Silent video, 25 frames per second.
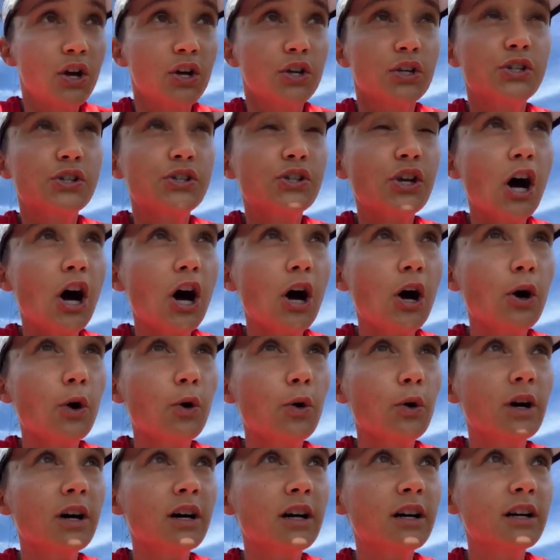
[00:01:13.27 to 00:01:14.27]

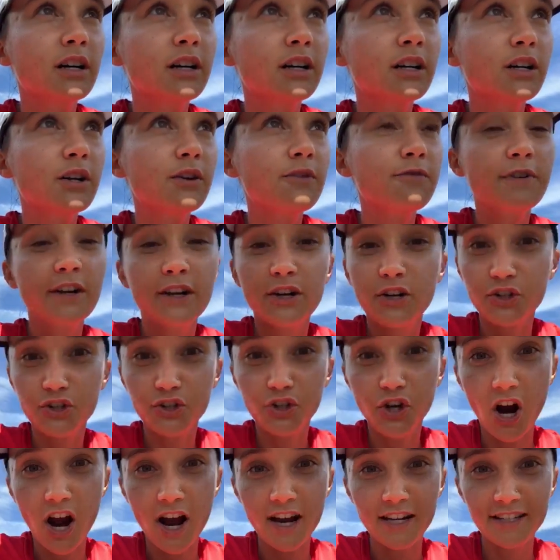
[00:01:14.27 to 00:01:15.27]
So
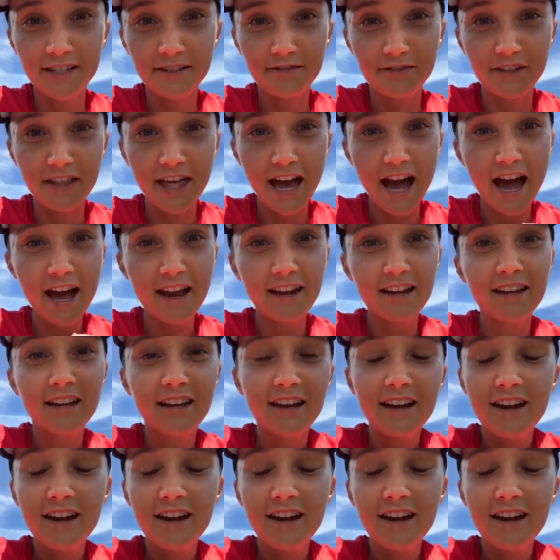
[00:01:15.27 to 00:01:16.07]
fingers crossed for that.